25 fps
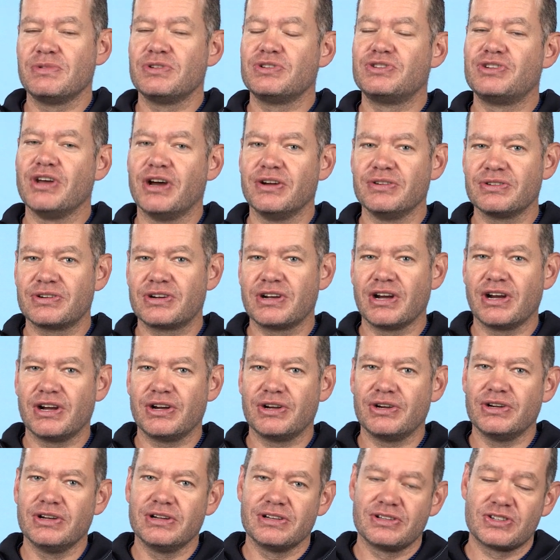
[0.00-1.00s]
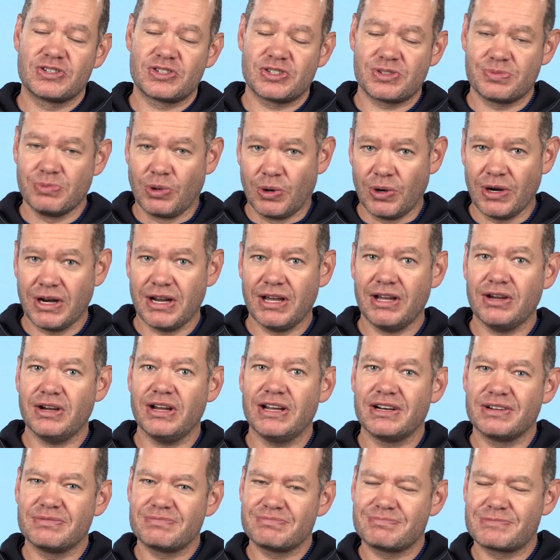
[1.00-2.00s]
Don't go smaller,
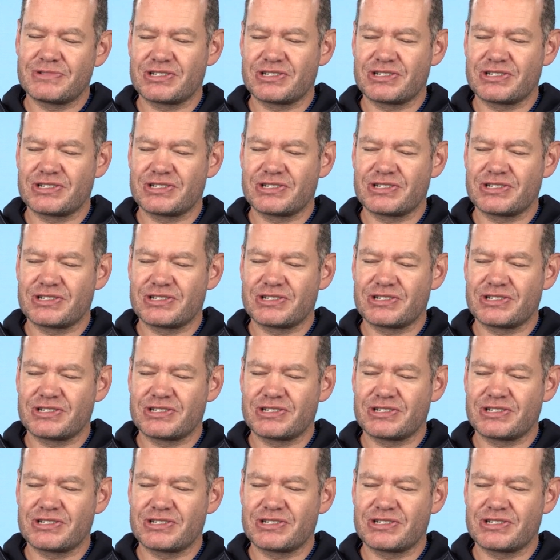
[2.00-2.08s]
and